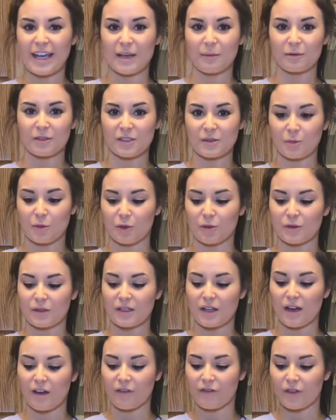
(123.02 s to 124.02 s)
tablespoons
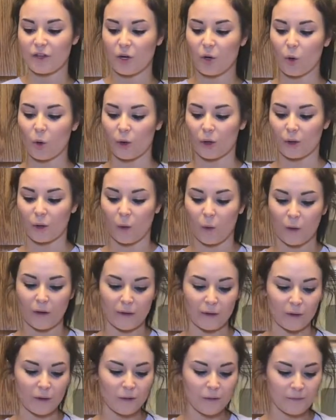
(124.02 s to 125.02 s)
of the corn
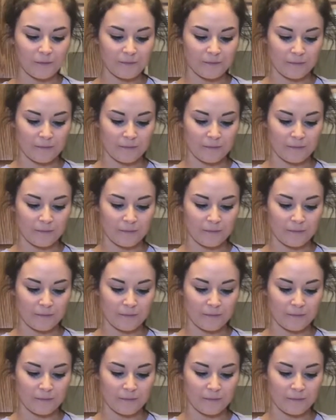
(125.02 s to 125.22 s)
oil.